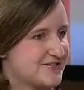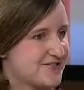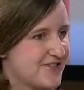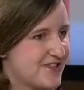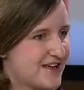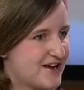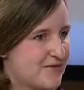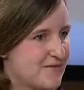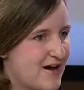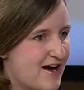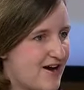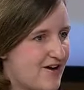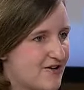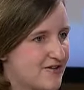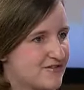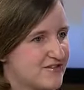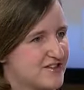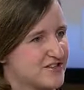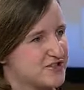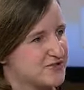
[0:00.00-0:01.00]
you think
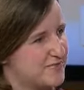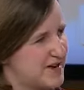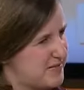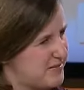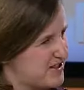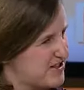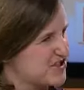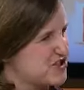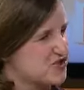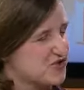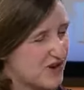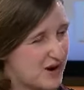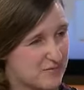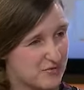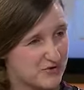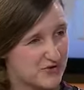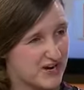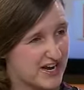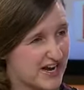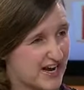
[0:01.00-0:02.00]
about the maybe the
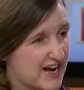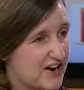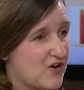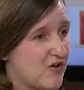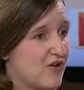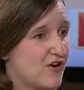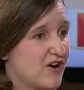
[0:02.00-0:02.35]
tremoring mm -hmm.